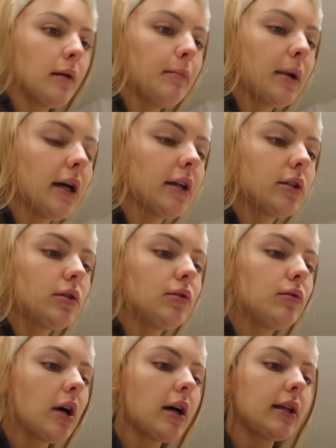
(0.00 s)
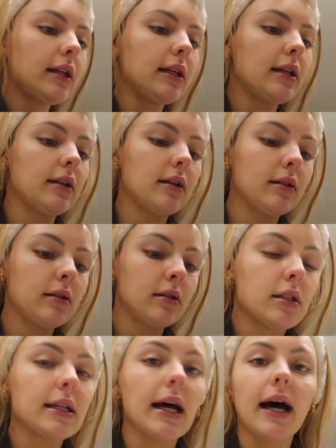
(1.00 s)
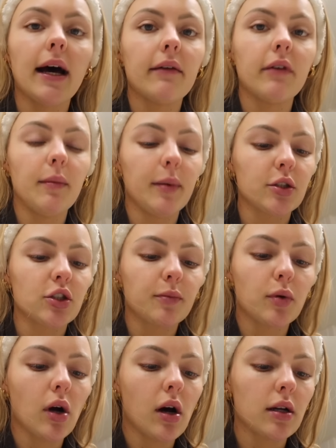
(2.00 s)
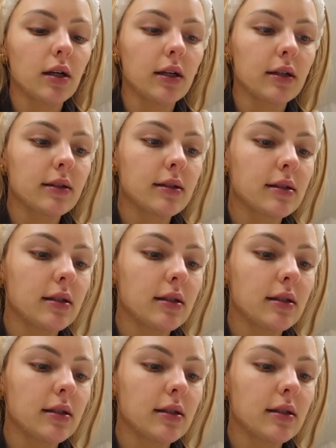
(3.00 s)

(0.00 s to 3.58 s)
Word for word: But you do not need to have a bunch of products.